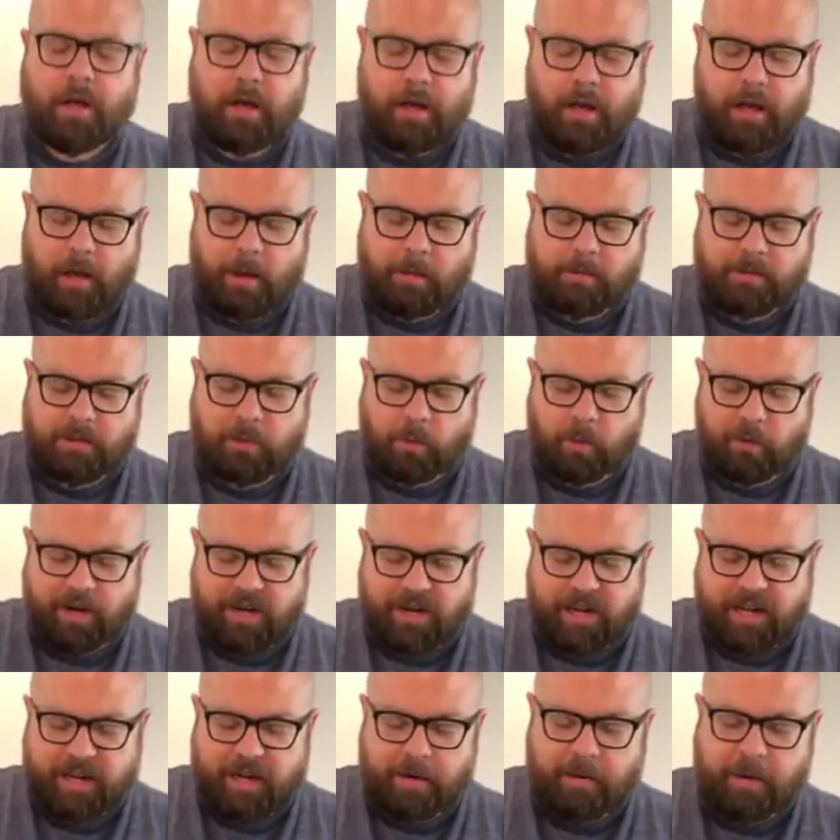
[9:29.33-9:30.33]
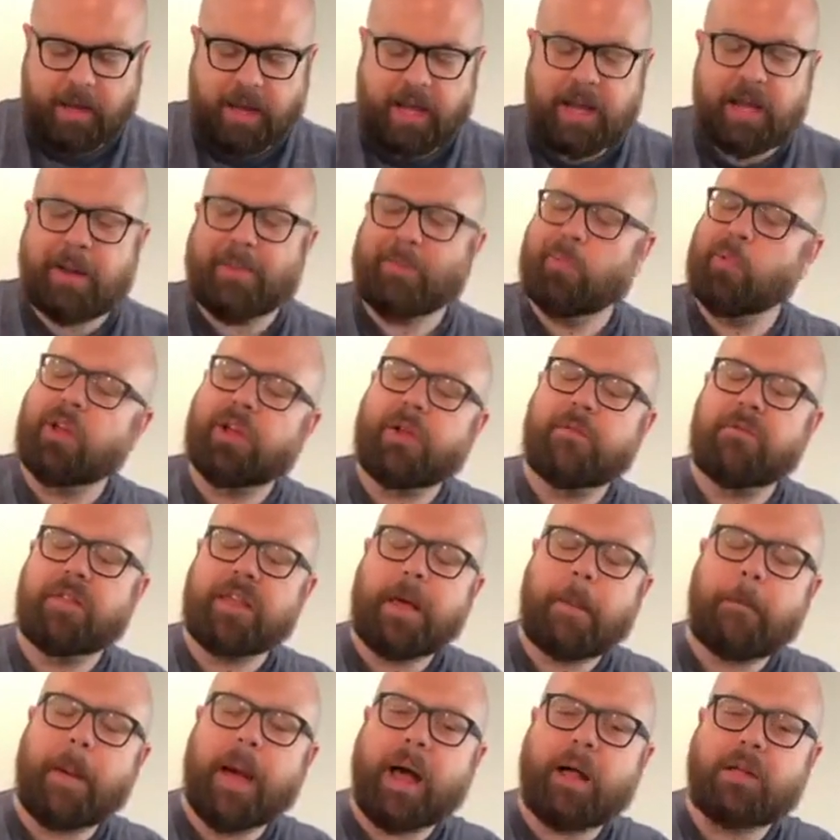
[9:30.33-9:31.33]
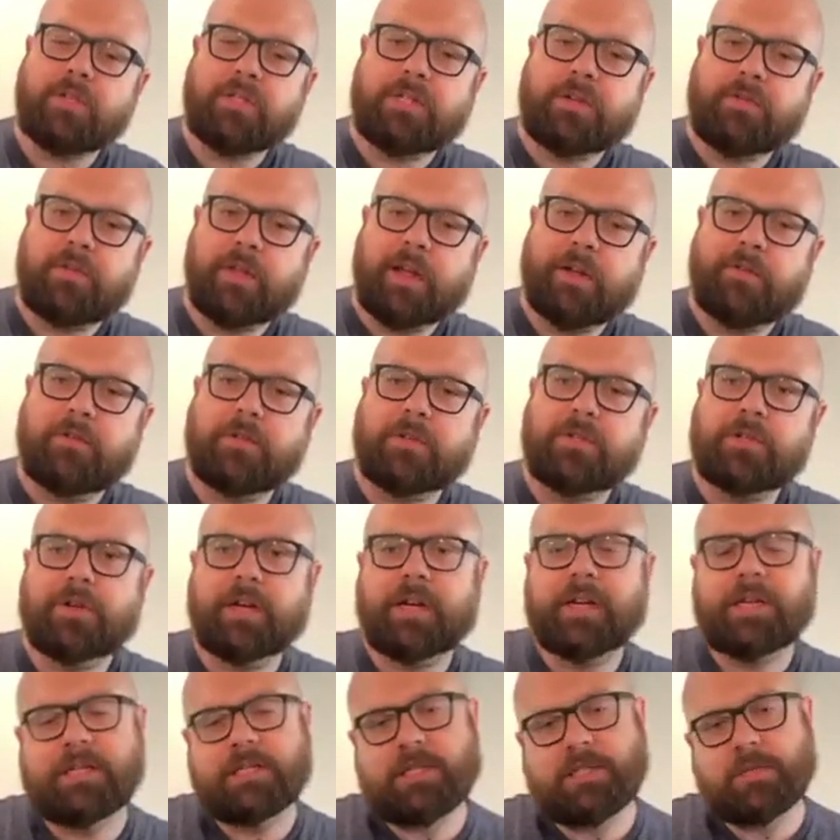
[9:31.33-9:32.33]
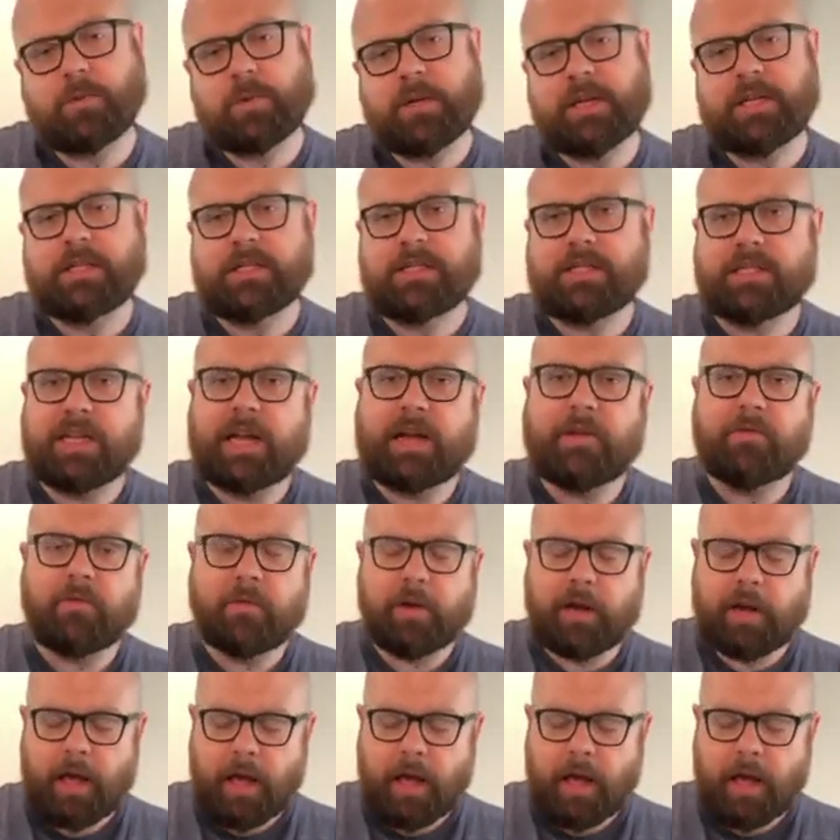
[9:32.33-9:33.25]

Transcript: So we're going to get, again, looking for that balance of flavors. You're getting sweet and savory